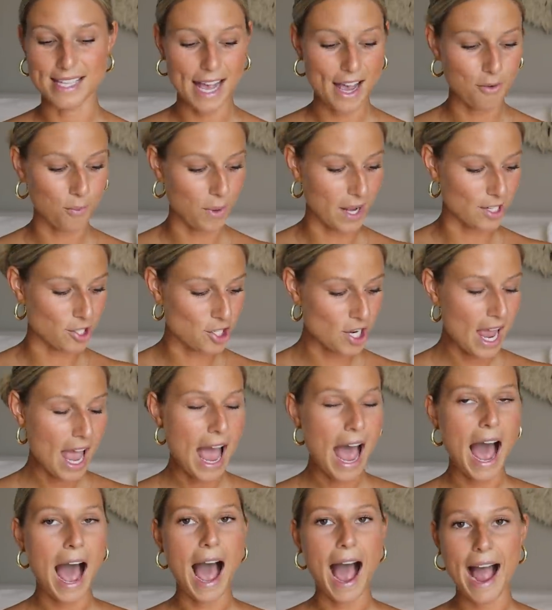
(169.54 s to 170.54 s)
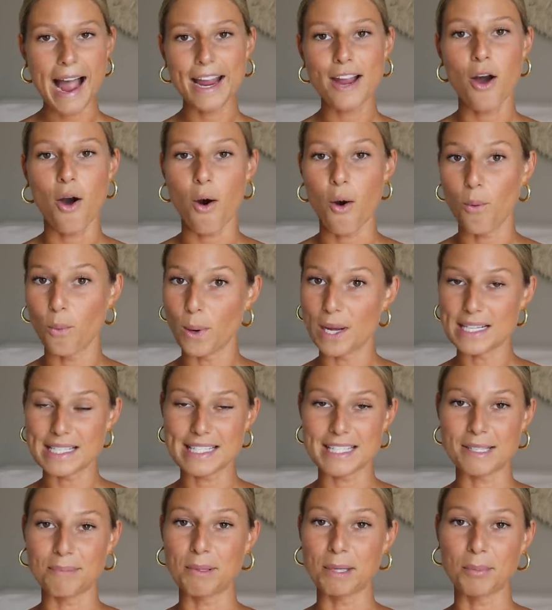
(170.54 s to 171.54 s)
set, which I always
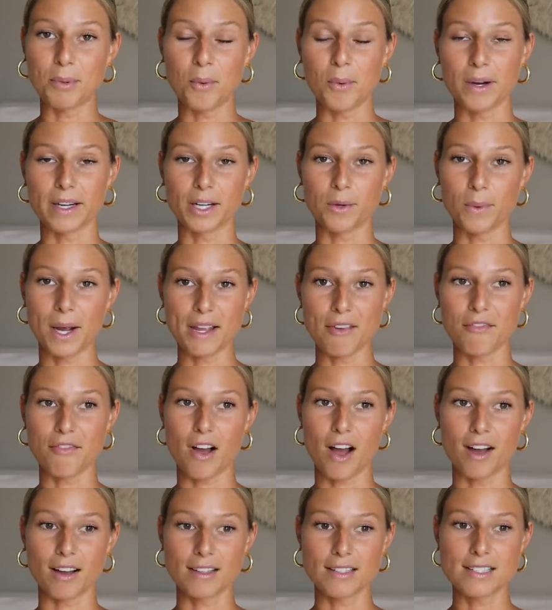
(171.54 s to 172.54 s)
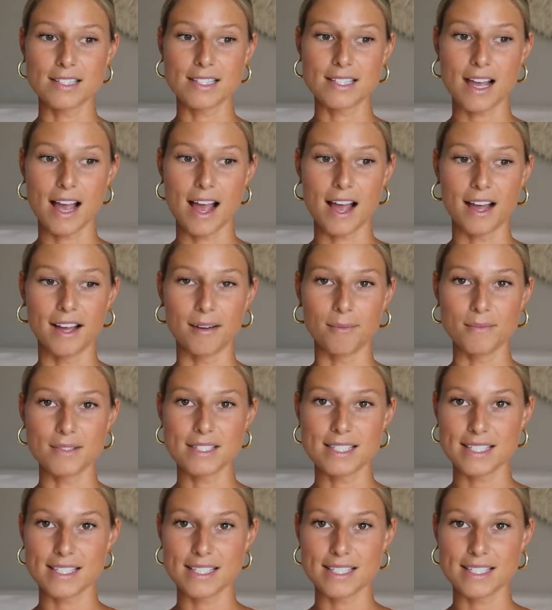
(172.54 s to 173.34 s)
see people wearing White Fox um,